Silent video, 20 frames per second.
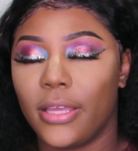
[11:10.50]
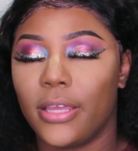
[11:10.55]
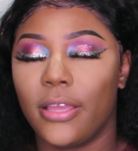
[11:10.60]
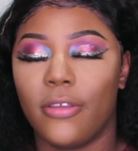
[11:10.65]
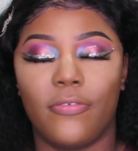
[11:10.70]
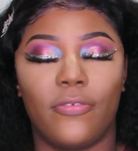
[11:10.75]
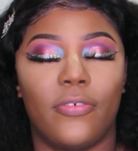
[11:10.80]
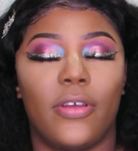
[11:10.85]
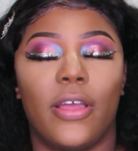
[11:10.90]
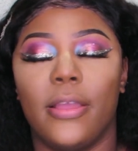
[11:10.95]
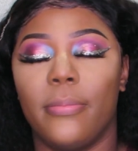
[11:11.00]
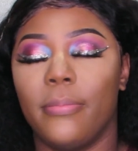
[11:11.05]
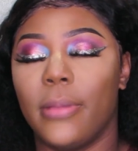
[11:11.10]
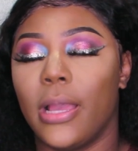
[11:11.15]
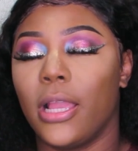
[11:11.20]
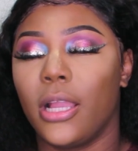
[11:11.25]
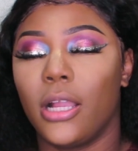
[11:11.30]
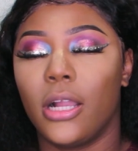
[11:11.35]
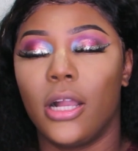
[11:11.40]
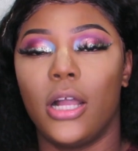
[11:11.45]
can find
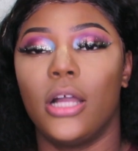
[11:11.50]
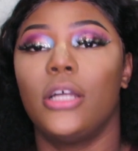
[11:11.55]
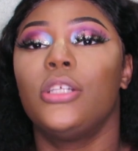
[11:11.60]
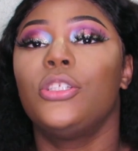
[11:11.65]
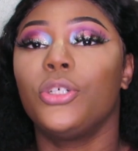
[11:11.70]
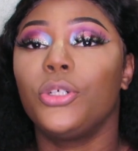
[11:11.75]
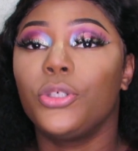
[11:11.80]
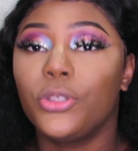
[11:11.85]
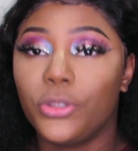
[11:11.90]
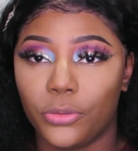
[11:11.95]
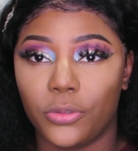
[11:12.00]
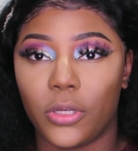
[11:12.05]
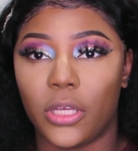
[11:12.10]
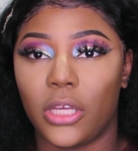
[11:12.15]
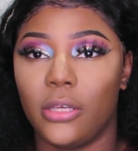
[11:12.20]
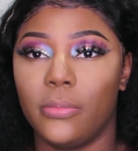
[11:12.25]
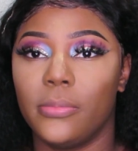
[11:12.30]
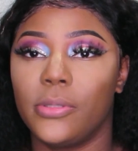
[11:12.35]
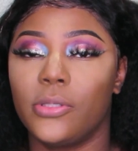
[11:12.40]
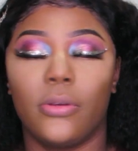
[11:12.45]
my contour
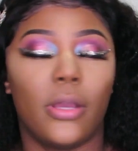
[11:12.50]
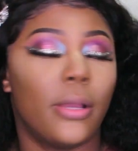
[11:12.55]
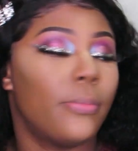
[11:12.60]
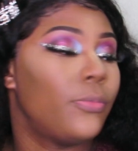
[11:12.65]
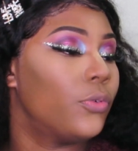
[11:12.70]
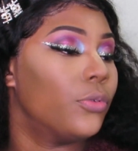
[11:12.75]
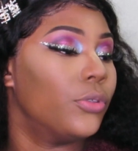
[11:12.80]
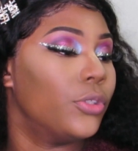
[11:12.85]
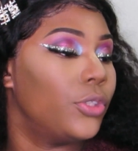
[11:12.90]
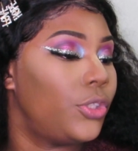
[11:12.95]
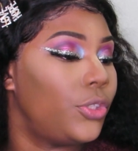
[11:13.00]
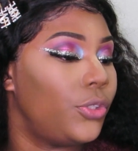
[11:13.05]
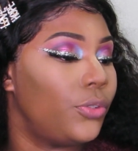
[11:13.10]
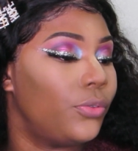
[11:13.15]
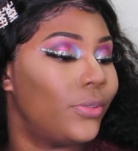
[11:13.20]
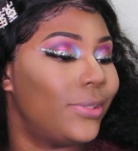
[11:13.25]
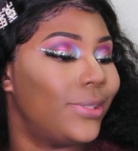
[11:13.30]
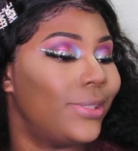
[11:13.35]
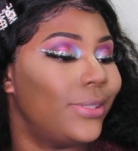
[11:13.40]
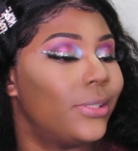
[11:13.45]
cream, so I'm going to
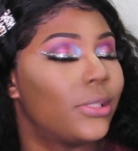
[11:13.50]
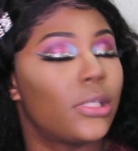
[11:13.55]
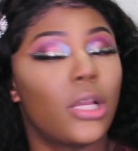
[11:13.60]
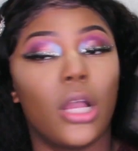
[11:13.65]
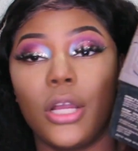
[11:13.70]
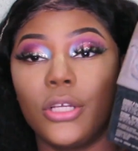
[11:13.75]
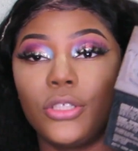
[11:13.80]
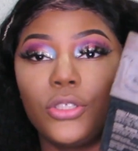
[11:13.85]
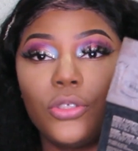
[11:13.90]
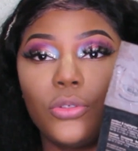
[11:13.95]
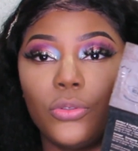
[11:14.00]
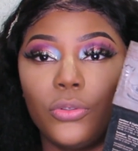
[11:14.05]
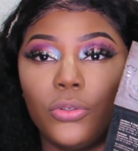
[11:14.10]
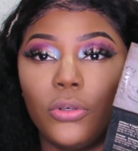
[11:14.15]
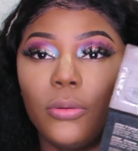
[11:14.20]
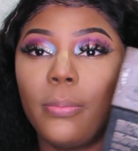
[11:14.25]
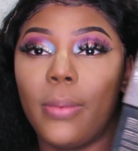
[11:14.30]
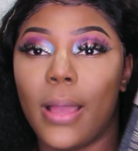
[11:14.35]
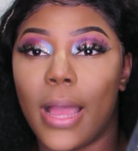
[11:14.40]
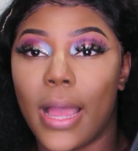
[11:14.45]
use this
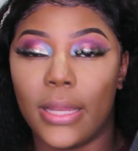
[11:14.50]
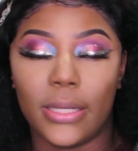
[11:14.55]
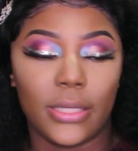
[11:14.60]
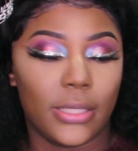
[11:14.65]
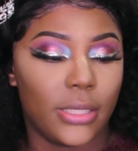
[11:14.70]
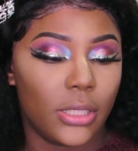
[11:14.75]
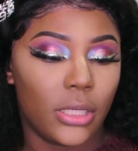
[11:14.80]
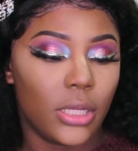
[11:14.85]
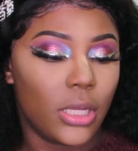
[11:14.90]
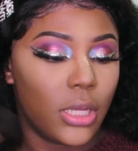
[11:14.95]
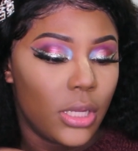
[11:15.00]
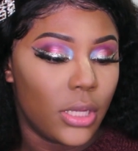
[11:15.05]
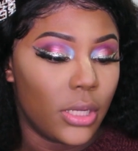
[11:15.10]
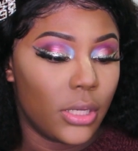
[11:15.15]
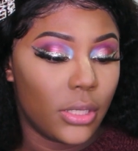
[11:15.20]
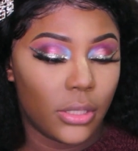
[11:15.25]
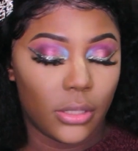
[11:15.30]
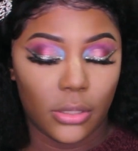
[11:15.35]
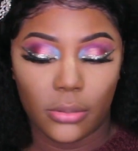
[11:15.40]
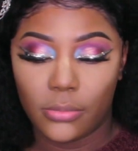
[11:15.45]
contour palette.
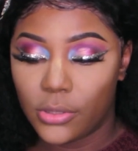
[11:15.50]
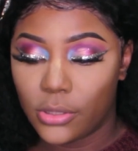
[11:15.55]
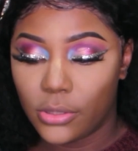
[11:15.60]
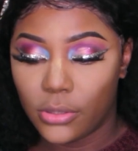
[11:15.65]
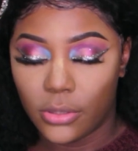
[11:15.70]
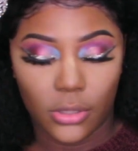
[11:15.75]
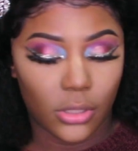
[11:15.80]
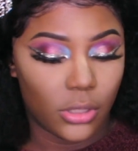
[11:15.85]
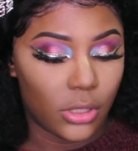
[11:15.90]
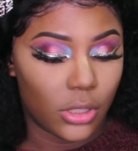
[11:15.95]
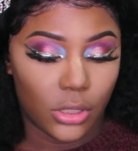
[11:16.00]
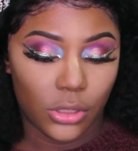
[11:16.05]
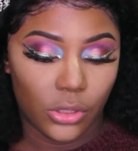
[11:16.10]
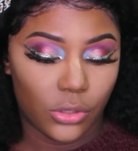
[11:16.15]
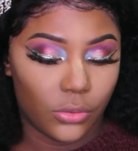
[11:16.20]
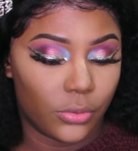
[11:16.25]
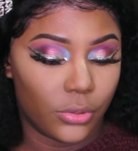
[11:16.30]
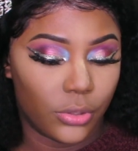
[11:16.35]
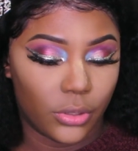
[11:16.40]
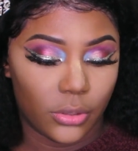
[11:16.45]
And I'm just going to
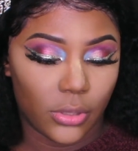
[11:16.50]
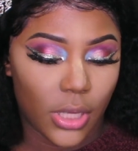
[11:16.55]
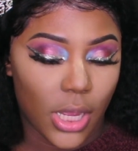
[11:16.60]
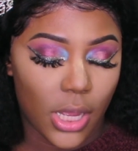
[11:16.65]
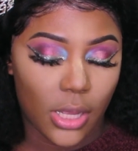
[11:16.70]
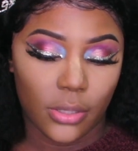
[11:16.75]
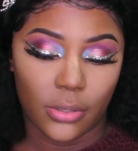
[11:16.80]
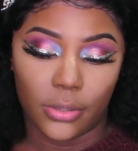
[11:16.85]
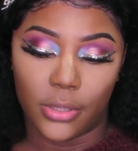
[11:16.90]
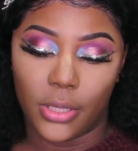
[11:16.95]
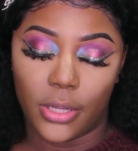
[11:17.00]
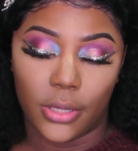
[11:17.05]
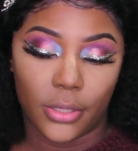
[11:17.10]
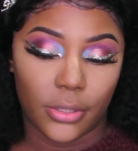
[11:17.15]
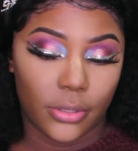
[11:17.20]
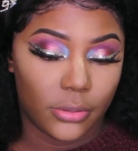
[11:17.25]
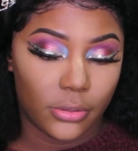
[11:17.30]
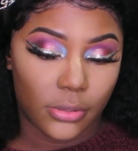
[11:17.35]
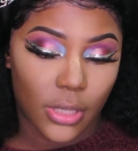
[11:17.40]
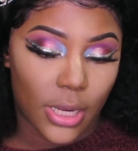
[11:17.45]
contour it. I don't
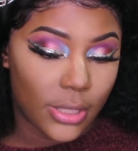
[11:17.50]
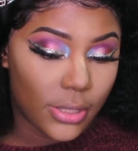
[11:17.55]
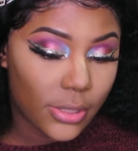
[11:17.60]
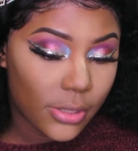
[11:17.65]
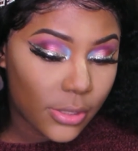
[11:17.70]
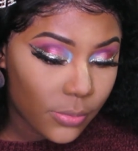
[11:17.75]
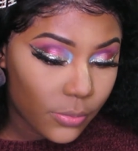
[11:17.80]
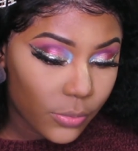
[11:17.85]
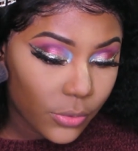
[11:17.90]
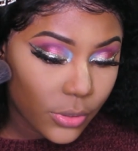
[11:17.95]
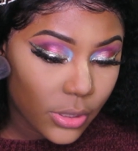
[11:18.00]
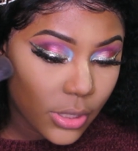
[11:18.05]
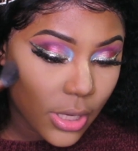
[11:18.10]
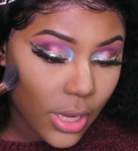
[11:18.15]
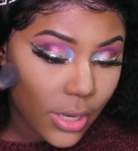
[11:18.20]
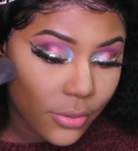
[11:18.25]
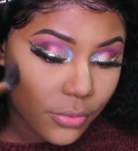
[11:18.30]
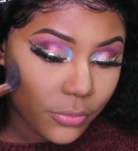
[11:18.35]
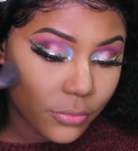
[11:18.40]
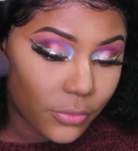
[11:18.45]
care. At this point,
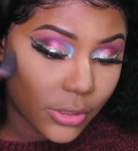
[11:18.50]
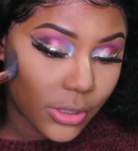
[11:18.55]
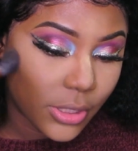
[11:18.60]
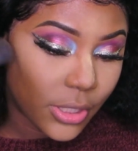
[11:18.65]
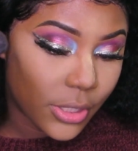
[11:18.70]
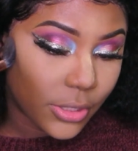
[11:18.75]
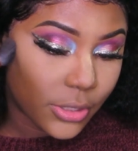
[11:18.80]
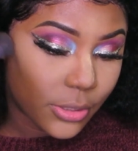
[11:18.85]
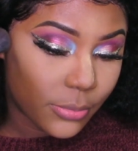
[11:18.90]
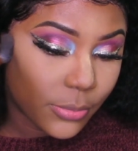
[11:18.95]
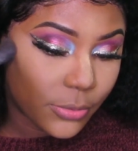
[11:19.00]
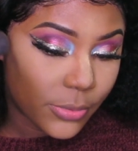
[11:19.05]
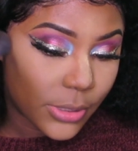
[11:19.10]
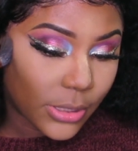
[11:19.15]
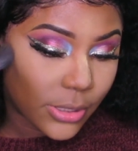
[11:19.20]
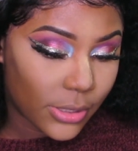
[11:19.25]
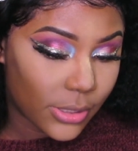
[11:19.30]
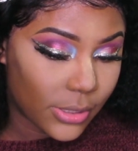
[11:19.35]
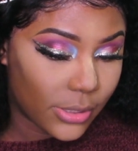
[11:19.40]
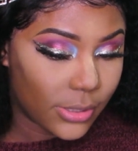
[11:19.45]
I don't really care no more
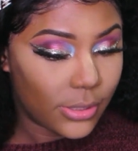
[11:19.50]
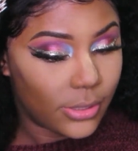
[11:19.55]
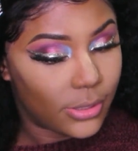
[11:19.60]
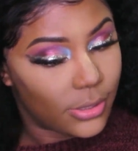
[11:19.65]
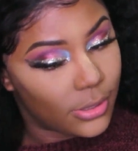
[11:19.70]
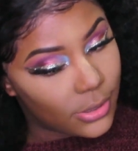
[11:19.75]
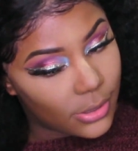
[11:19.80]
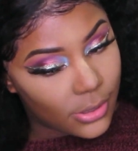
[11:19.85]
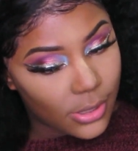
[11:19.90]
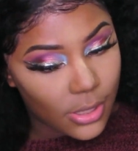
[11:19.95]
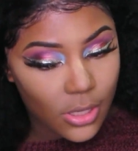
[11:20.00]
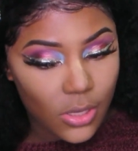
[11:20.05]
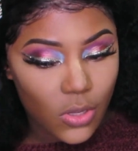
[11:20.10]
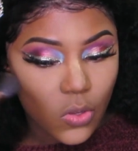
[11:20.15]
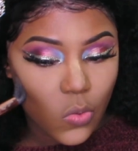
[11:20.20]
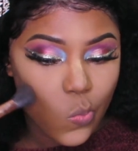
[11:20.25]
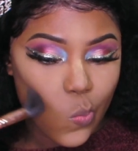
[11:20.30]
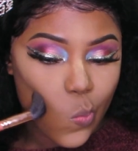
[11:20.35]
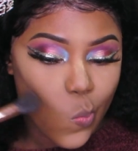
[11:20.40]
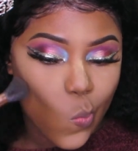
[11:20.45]
because
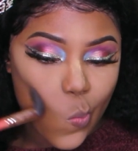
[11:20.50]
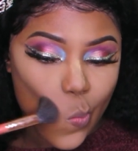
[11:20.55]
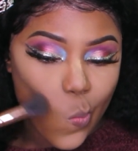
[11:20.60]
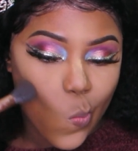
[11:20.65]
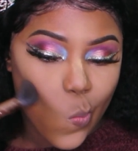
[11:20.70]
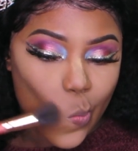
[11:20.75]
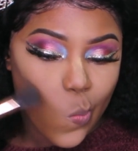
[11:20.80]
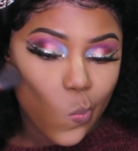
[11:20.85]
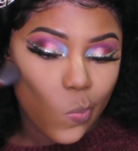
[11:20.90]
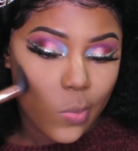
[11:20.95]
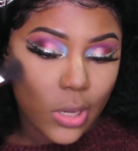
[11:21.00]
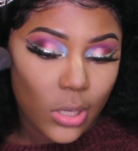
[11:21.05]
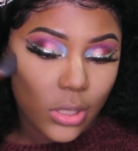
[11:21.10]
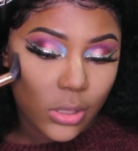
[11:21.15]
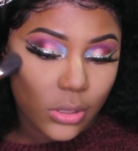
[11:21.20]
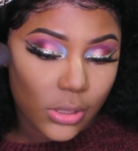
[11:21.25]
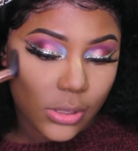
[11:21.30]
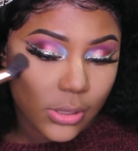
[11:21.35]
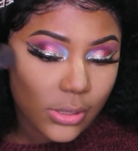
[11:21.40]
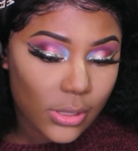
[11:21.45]
my
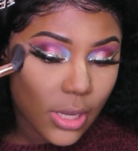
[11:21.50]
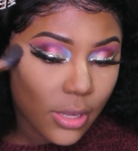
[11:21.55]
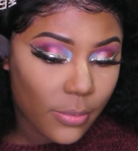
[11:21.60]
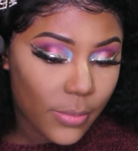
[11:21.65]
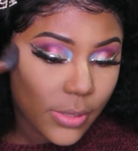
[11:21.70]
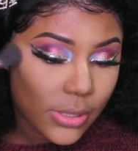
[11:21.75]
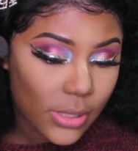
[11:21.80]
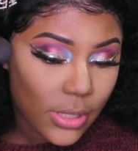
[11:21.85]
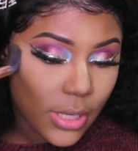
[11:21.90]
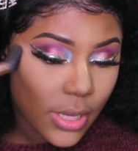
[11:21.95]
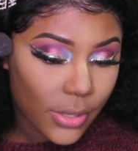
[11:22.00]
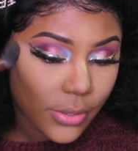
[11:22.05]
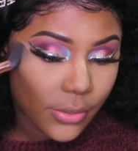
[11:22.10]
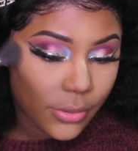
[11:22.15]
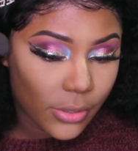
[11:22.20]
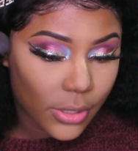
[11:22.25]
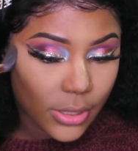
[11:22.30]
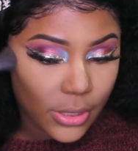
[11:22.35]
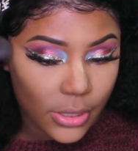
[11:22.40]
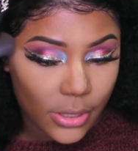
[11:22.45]
look is coming
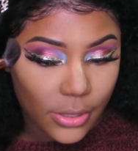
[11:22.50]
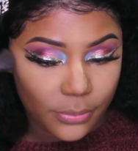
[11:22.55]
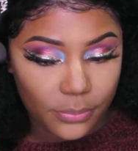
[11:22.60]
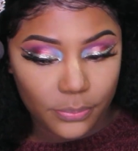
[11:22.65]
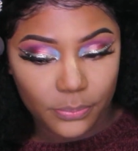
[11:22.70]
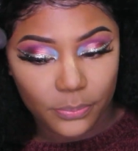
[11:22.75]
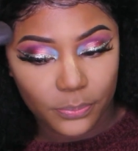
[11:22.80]
together, honey.